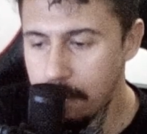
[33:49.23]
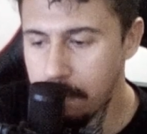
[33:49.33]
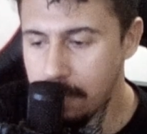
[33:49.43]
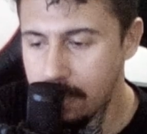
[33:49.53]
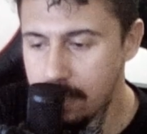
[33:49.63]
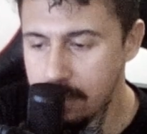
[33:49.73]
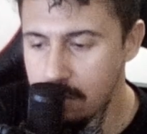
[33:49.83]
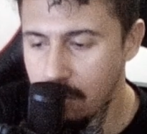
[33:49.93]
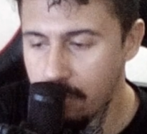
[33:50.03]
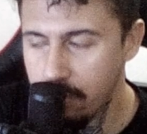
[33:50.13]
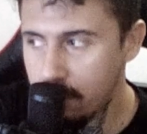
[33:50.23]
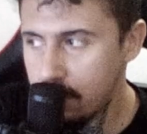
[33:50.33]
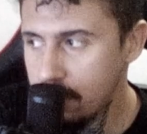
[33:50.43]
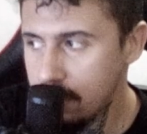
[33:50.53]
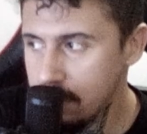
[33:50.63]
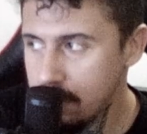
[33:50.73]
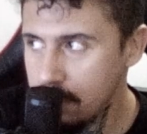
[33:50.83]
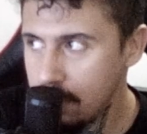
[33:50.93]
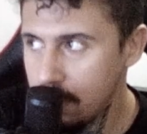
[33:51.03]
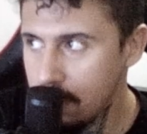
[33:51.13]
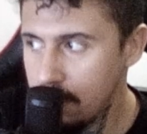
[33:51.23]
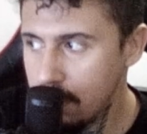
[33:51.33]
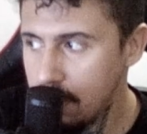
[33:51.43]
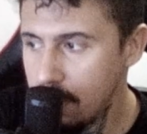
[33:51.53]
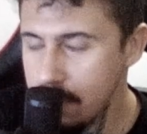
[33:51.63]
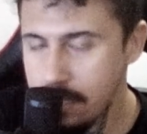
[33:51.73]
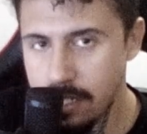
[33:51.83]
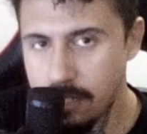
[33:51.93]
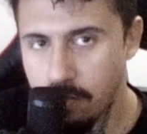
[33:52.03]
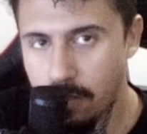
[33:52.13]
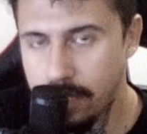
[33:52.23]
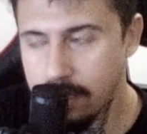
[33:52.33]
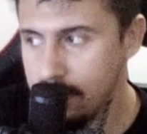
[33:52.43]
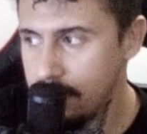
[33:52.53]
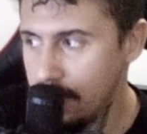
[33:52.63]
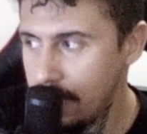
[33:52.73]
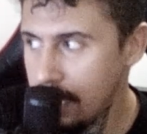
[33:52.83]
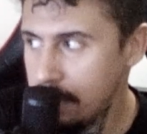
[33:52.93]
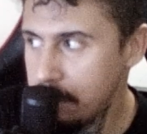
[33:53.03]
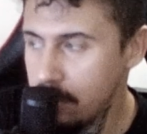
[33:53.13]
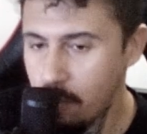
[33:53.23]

but this author didn't write any book.